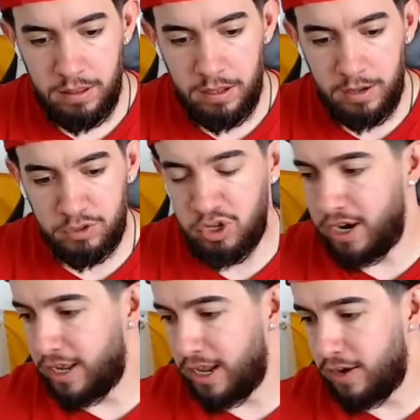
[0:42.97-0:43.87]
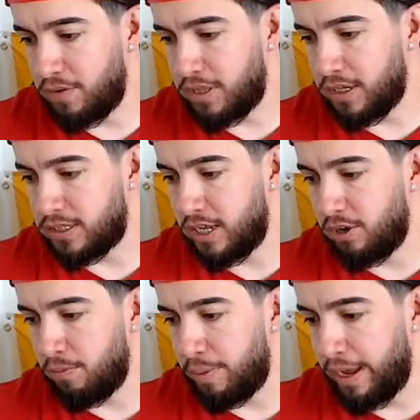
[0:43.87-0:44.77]
I'm trying to get everything
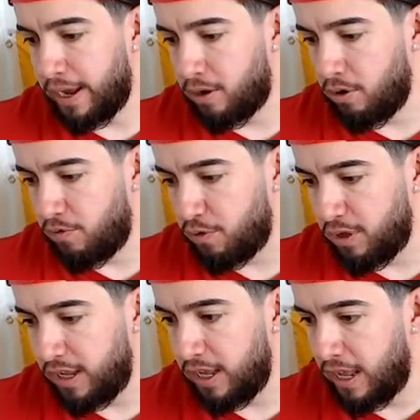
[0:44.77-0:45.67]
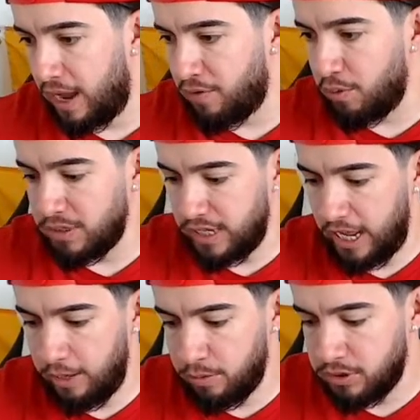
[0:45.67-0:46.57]
settled back. Hopefully everyone's
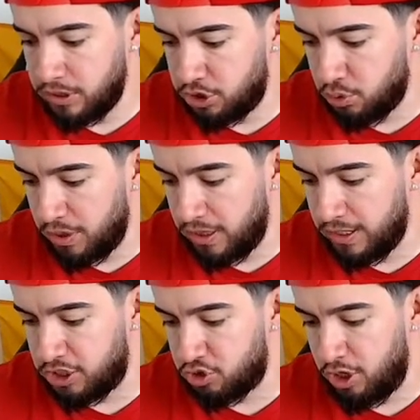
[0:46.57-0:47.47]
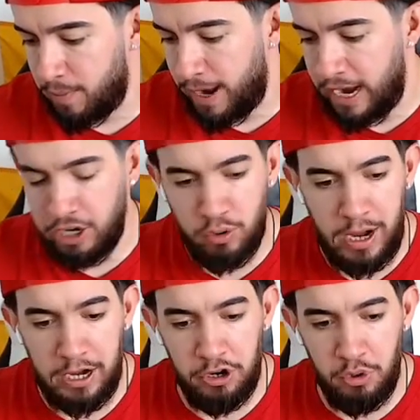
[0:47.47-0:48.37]
able to join this stream. I had to
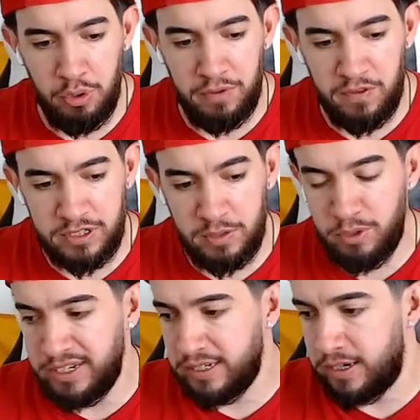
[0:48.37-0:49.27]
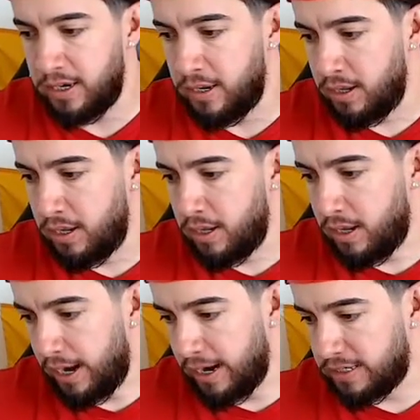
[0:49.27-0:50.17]
create a new one for some reason.
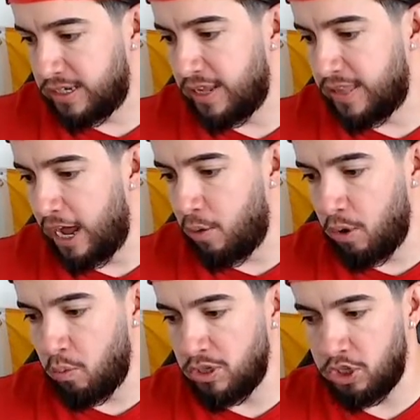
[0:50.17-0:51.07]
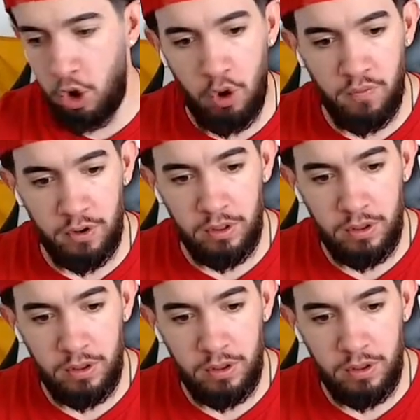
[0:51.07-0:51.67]
It said that one was over.